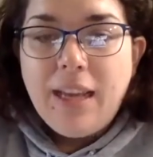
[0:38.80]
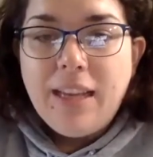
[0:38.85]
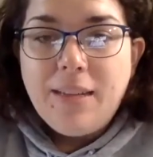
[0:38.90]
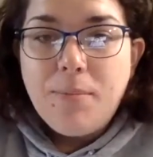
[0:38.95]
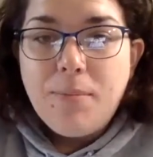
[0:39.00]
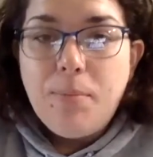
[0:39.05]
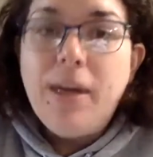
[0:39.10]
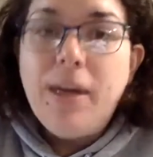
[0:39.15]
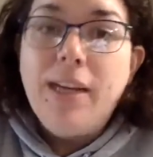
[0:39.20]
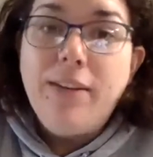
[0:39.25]

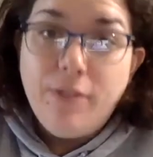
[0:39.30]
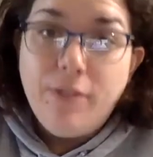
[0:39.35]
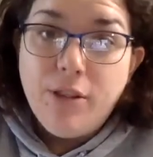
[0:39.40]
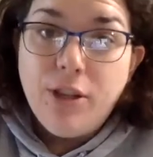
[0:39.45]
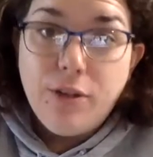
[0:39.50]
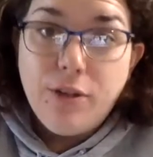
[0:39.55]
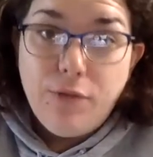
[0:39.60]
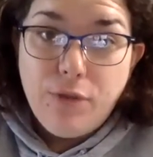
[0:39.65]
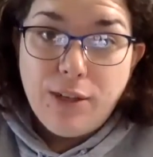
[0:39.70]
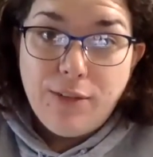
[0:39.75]
but
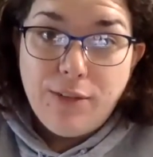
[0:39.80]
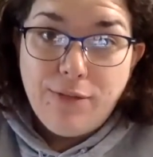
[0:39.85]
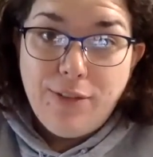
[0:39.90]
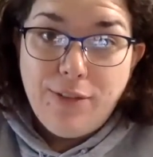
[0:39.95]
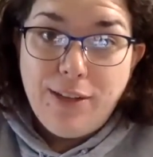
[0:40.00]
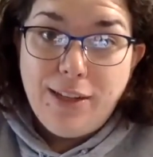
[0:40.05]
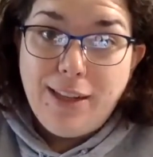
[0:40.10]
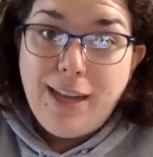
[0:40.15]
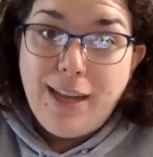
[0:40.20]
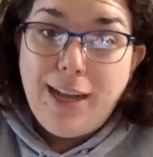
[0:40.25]
third, fourth, and
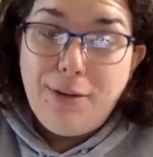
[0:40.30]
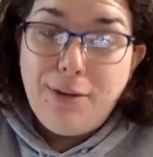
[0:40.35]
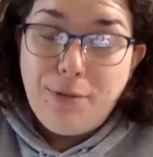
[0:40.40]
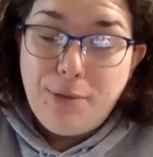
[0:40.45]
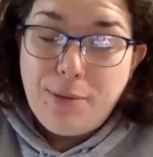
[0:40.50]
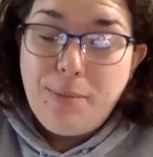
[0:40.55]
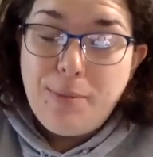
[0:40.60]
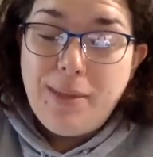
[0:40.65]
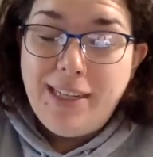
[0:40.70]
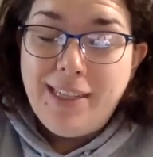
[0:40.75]
fifth, I
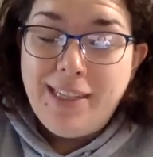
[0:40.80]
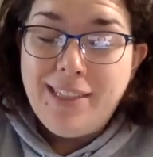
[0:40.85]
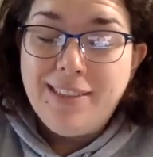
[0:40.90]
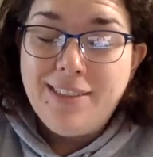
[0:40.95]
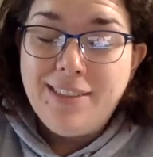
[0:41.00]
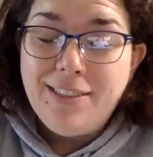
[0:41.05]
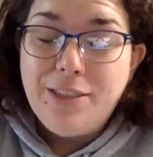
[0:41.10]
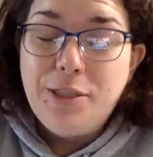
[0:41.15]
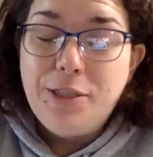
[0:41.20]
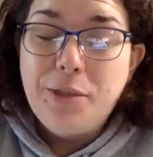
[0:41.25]
will be
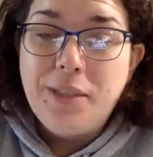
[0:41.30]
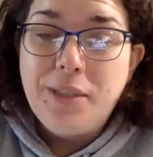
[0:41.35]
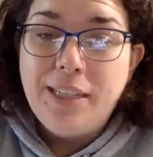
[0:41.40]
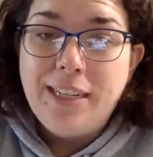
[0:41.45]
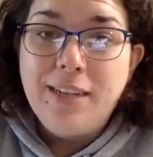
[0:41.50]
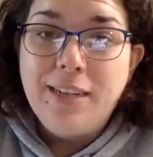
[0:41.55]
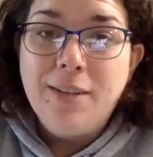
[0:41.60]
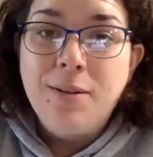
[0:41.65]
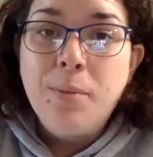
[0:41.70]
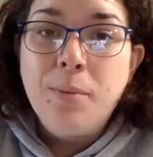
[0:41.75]

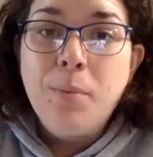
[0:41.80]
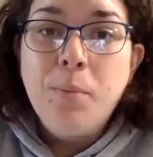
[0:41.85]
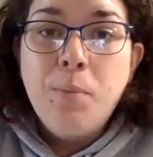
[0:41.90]
doing